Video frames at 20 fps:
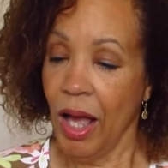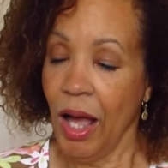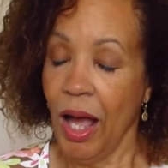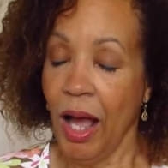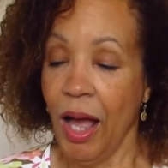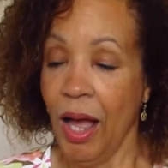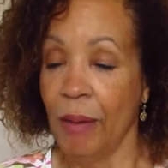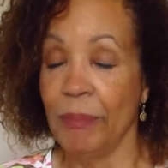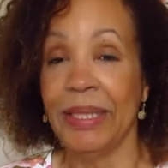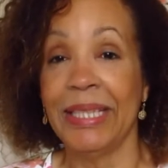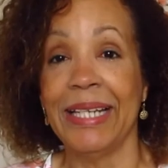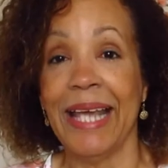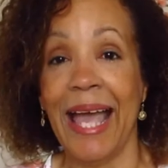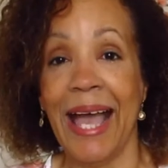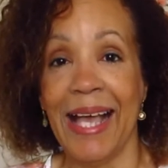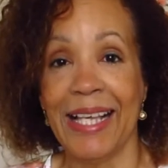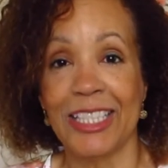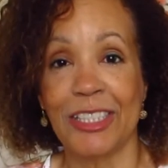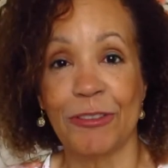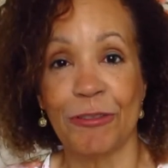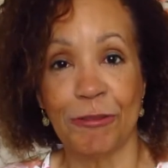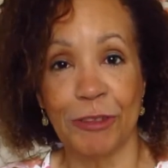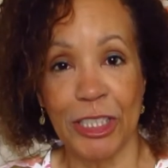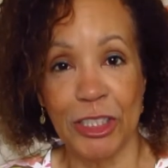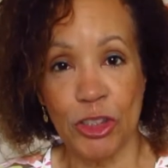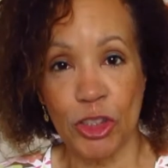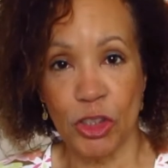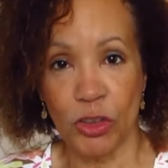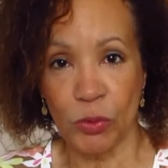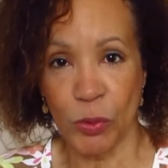Um, it has
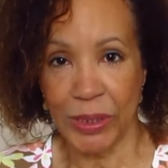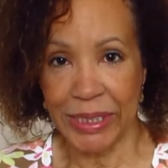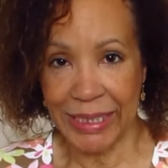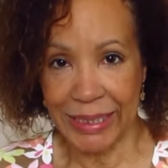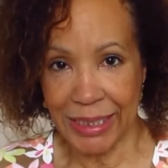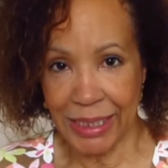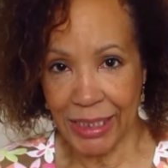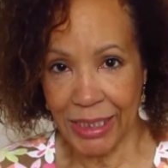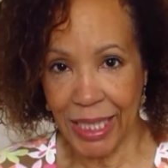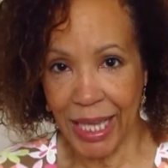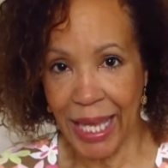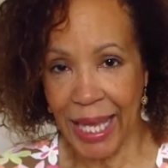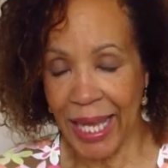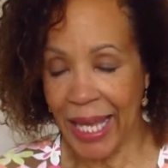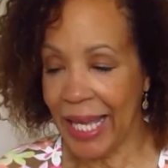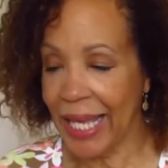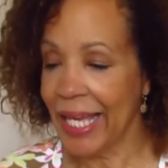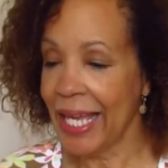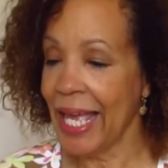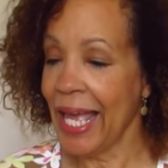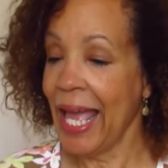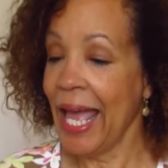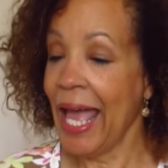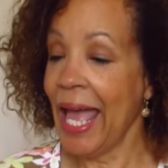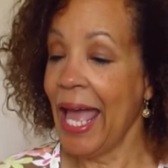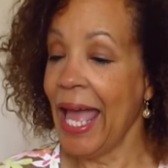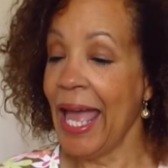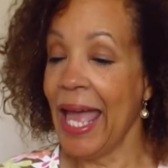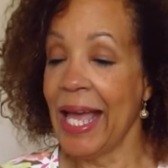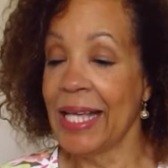French green clay
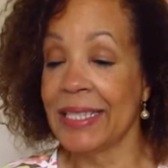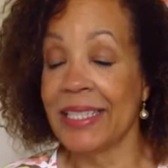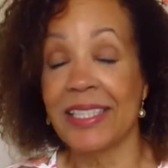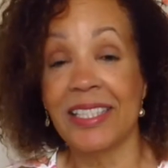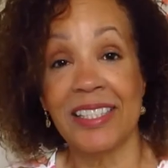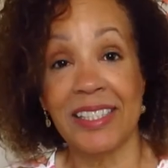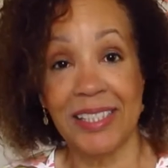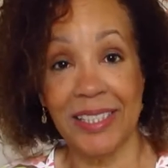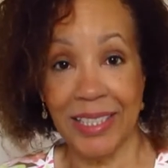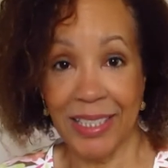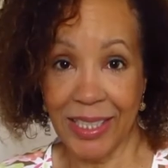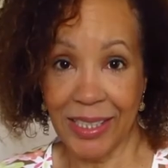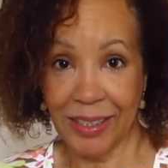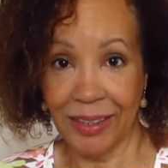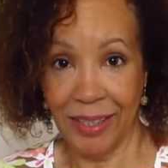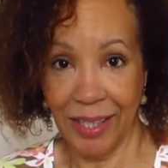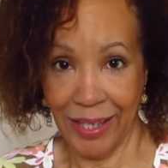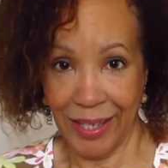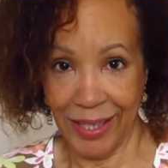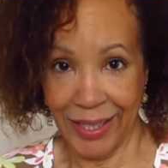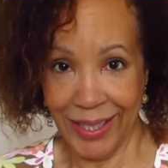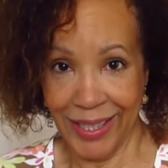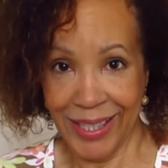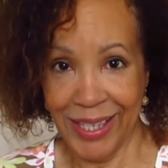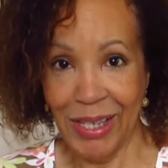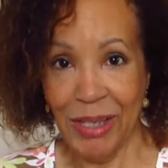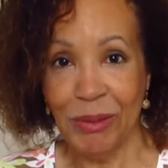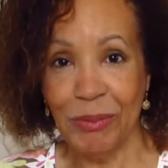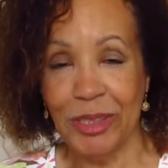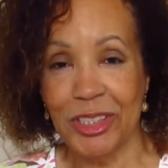and sea clay,
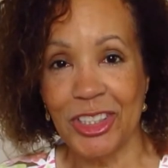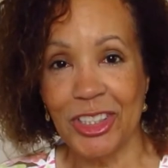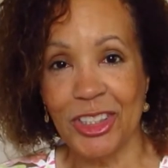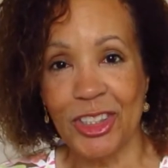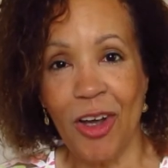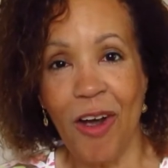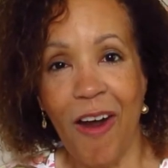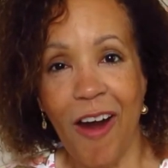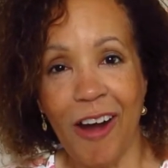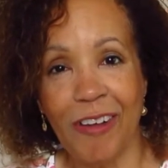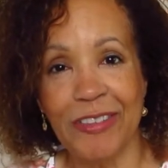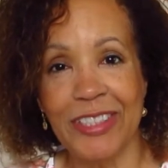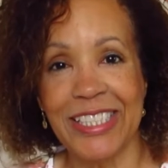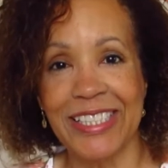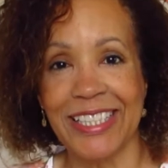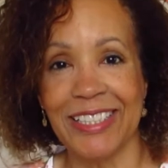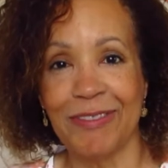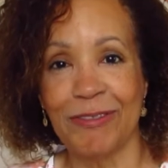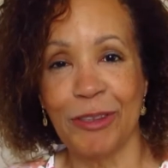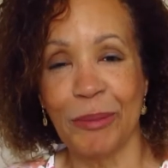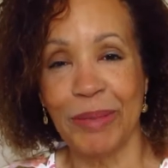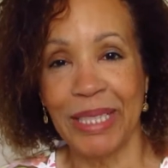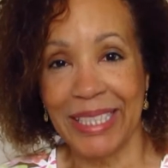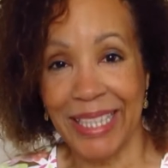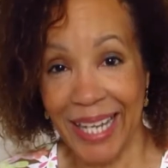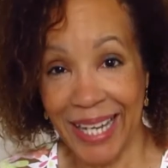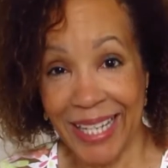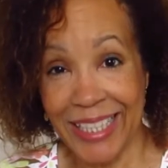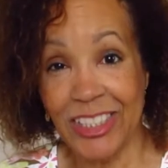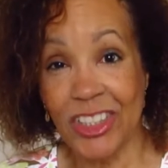which is harvested from
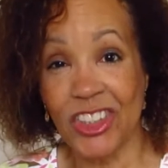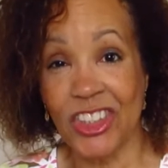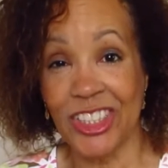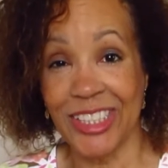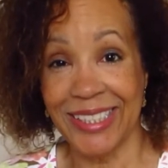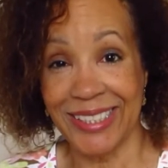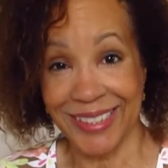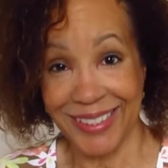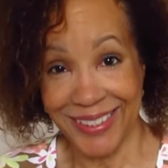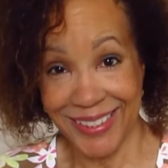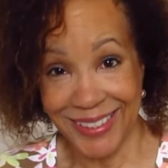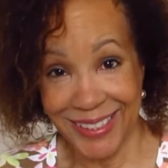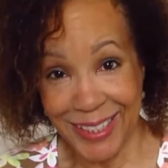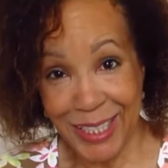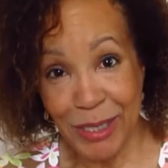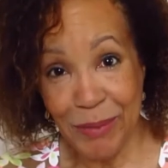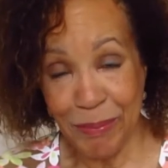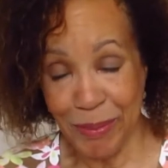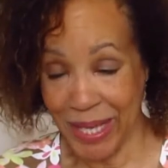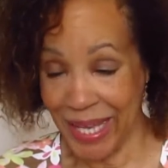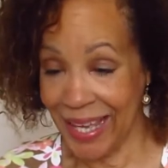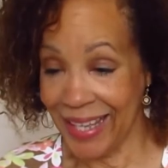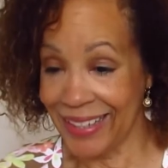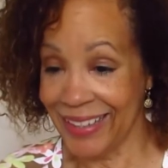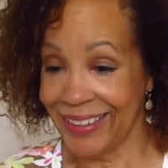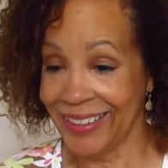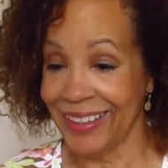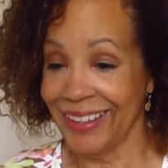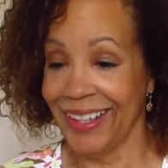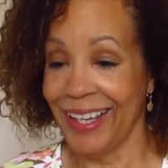an ancient
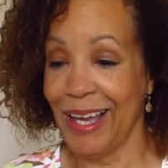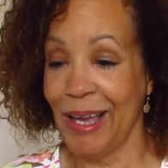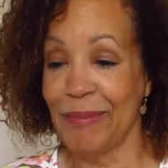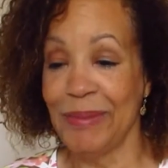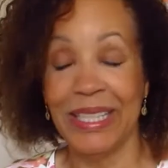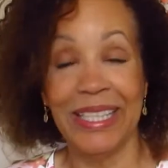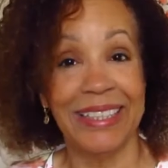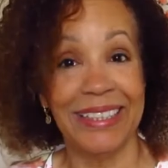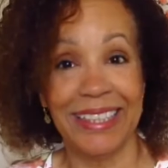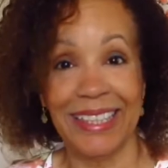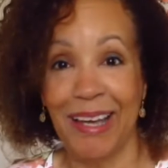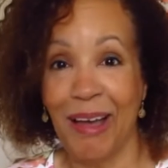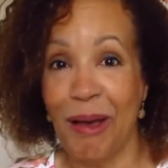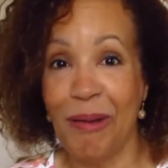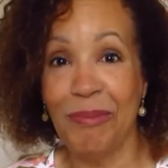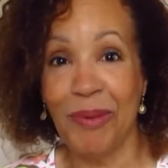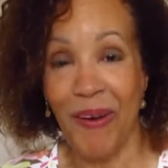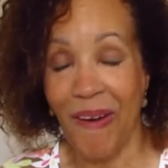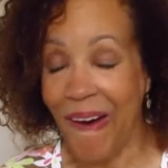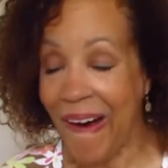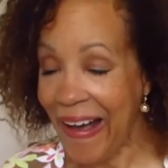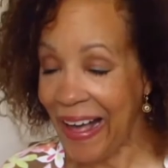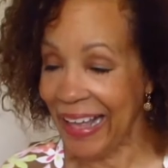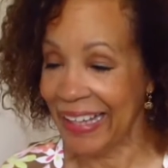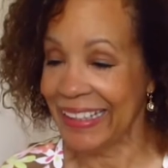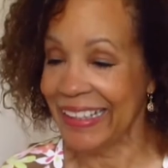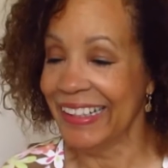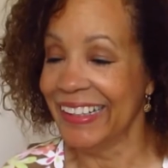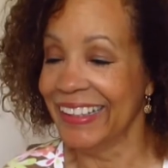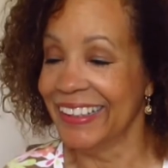seabed. I mean, come
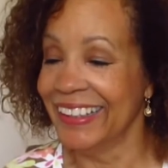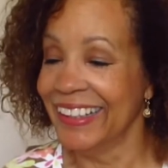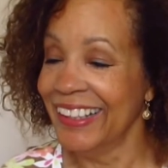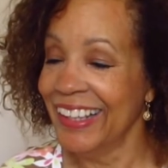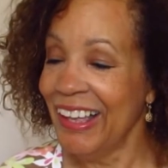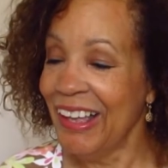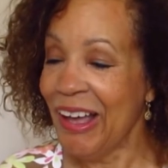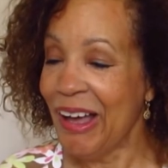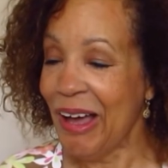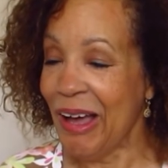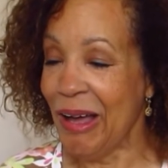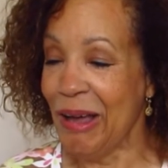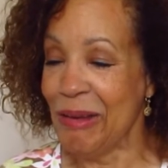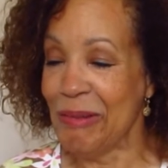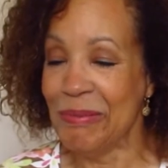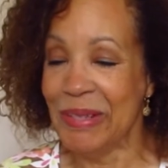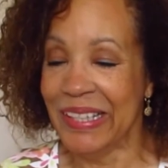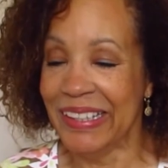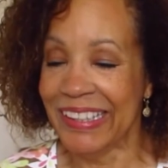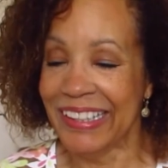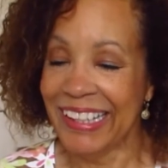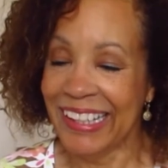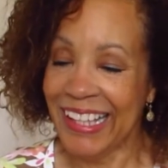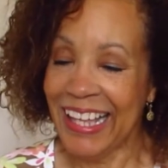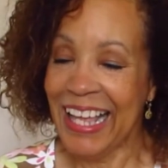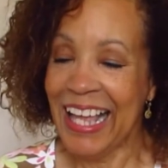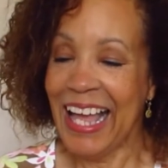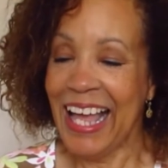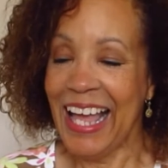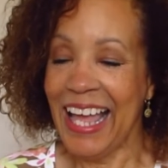on. um,
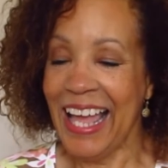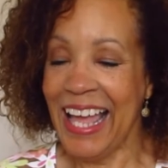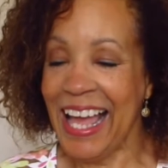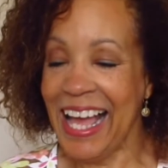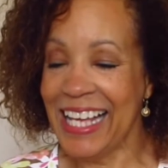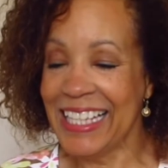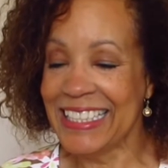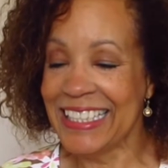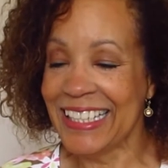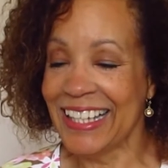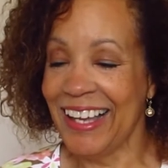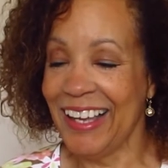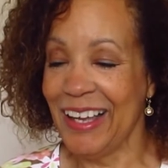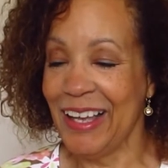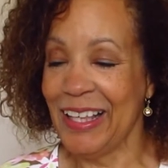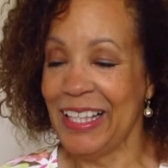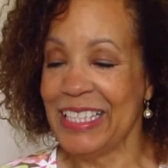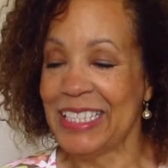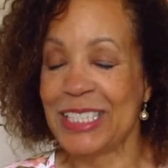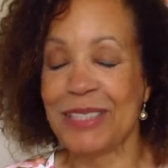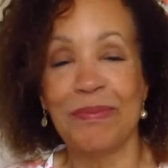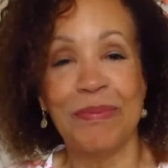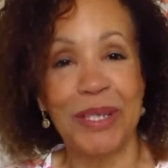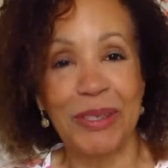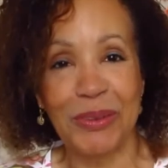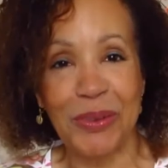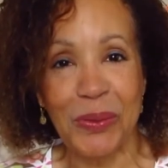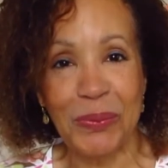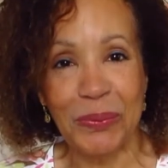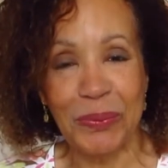and uh, it's
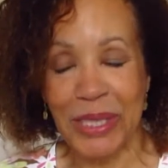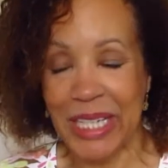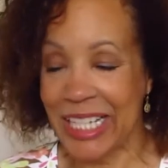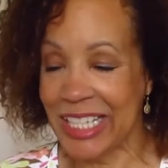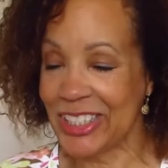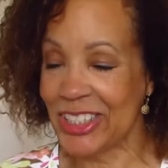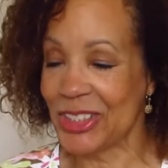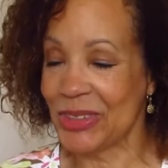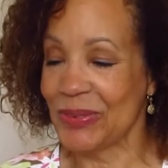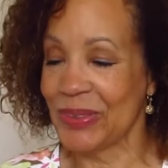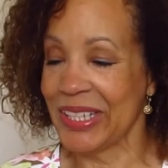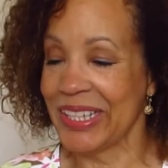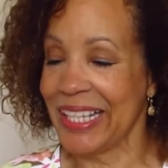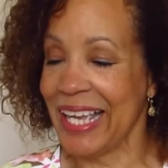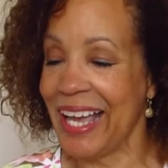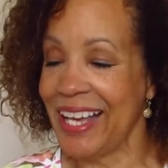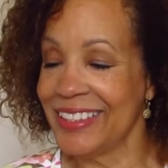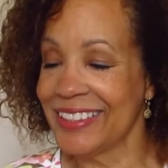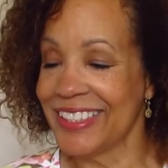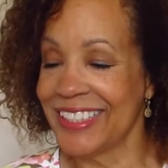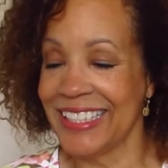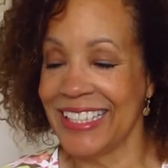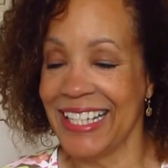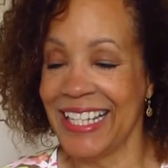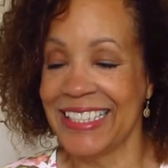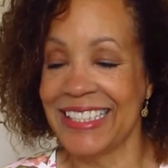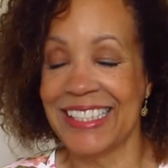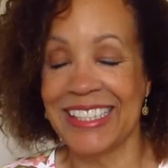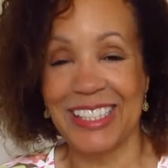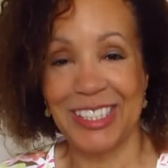mineral rich with
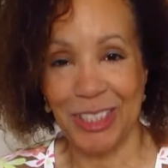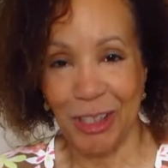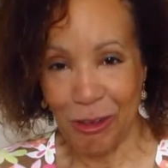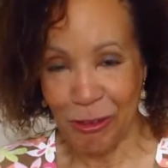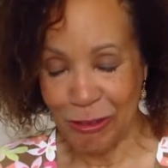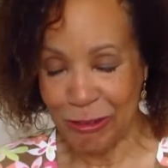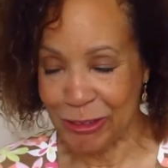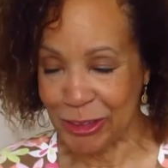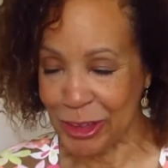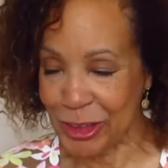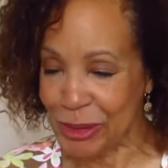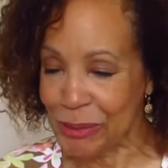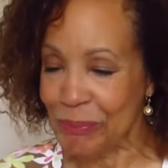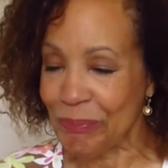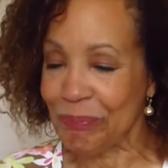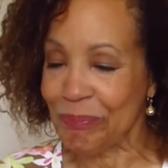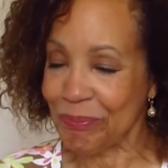algae and sulfur.